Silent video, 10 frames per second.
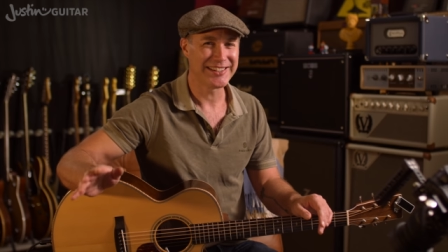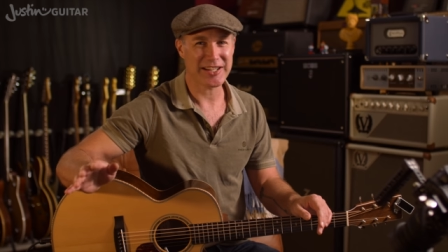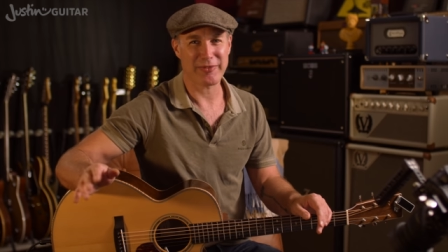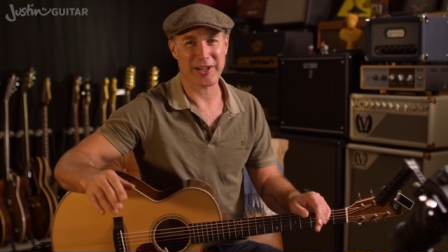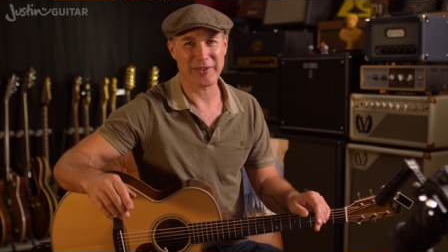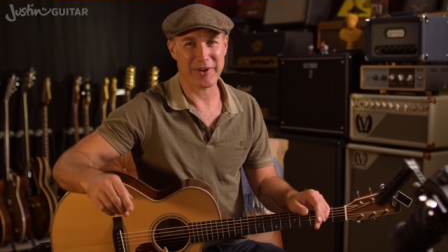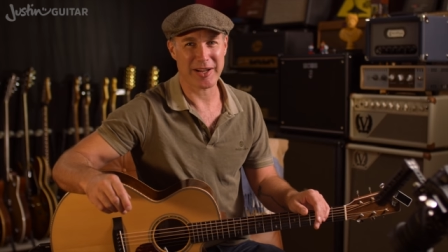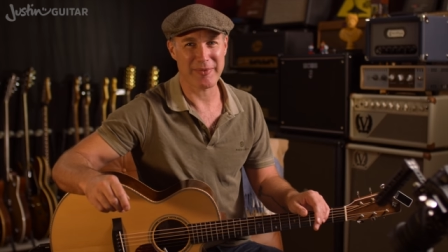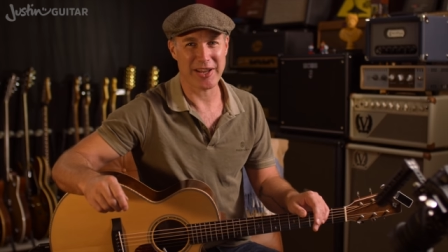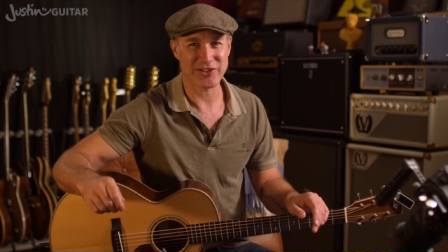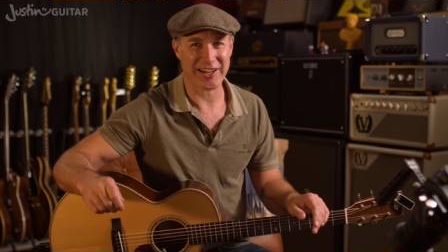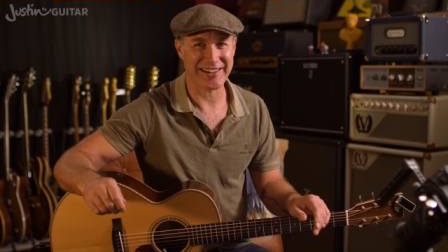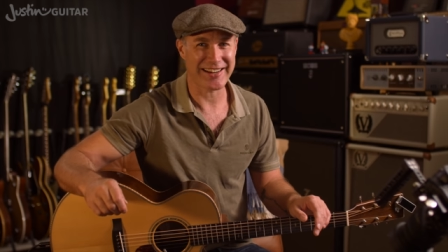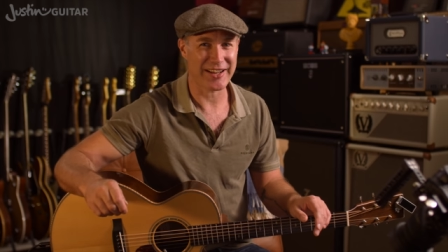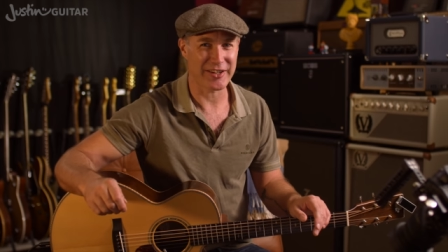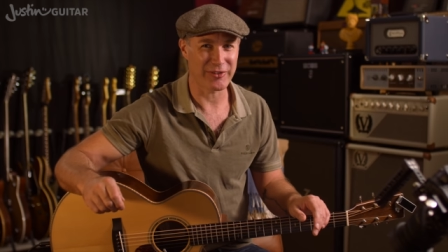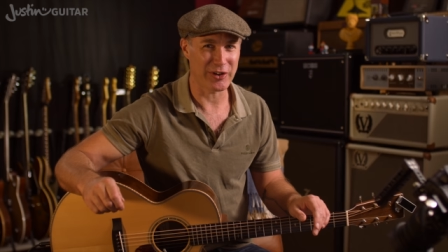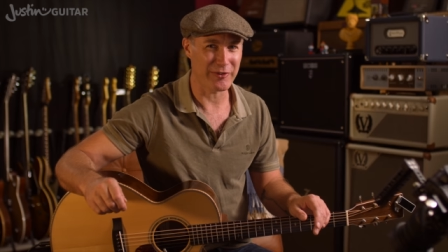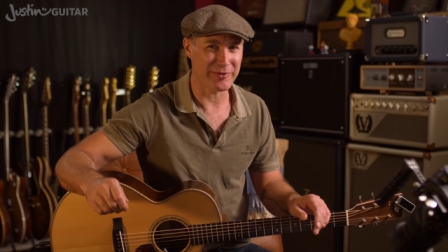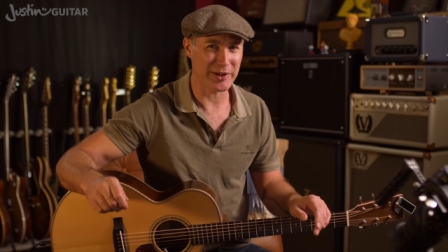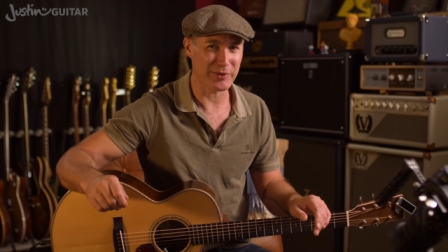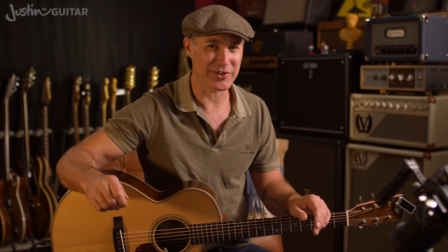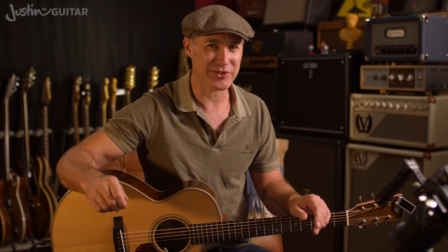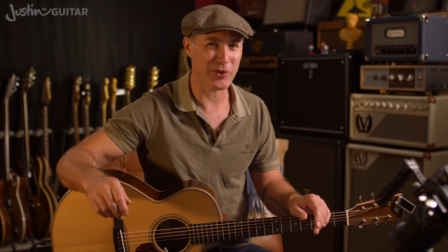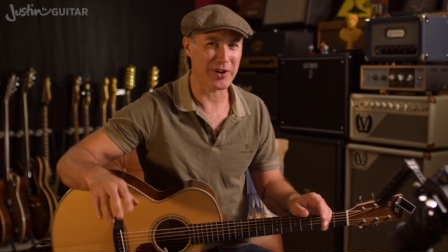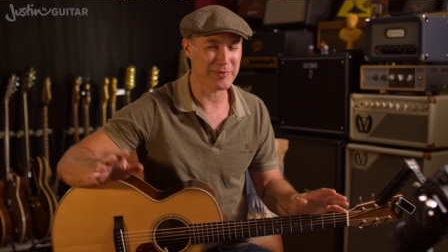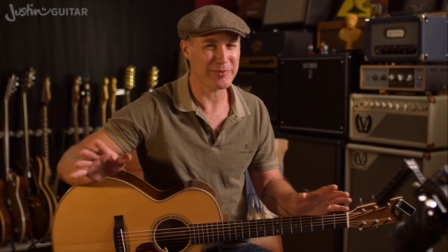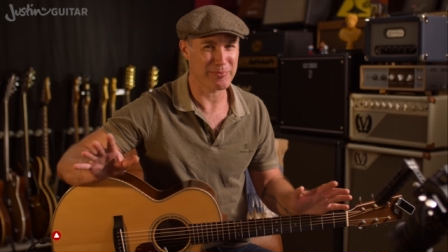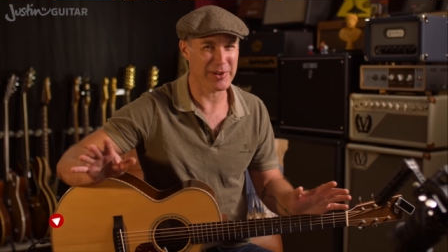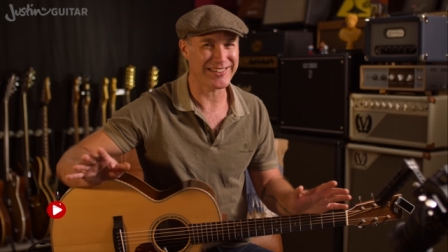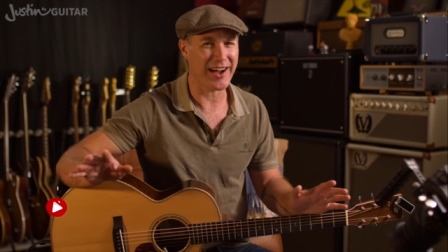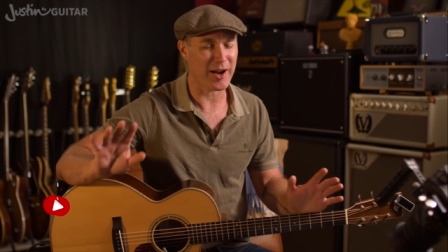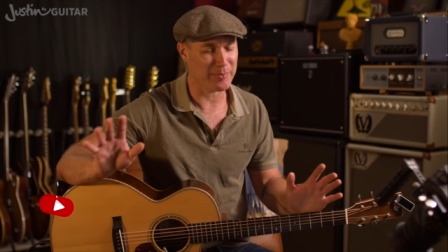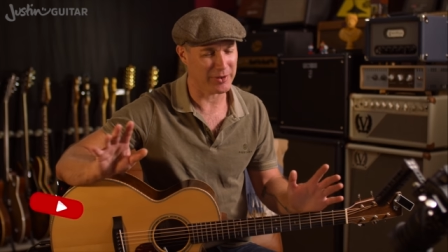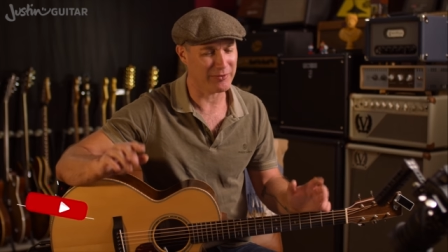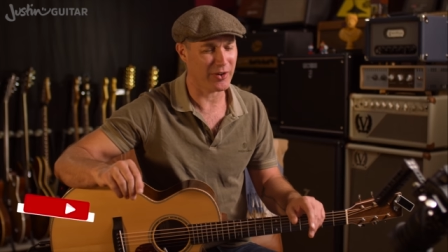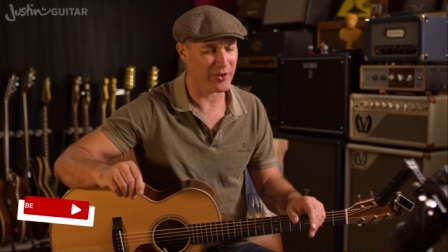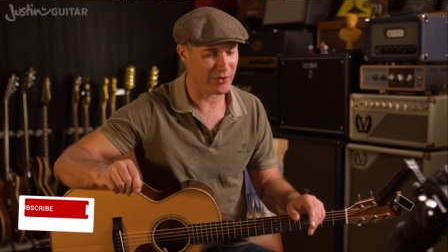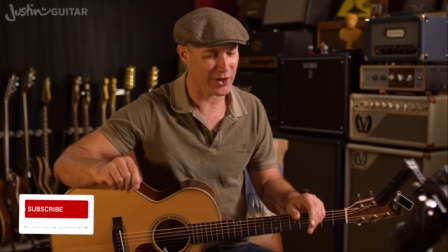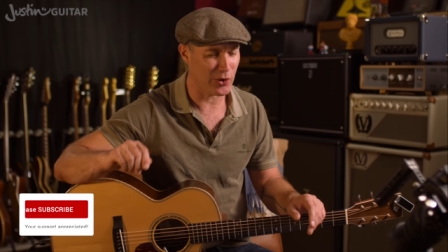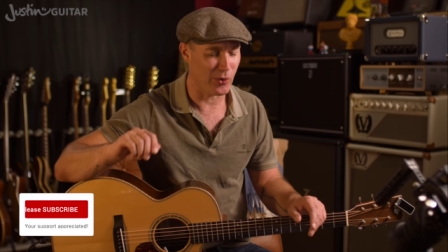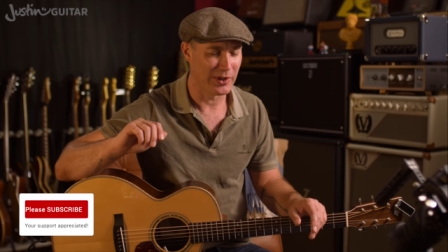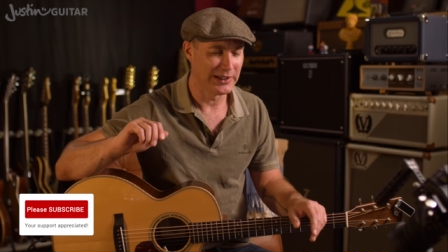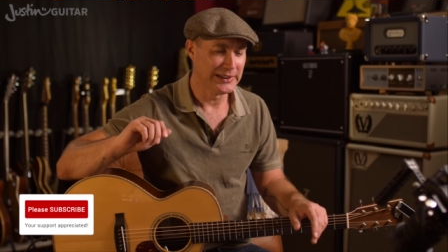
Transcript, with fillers: Definitely recommend checking it out if you're not familiar with the story. A bit dark, but very, very cool.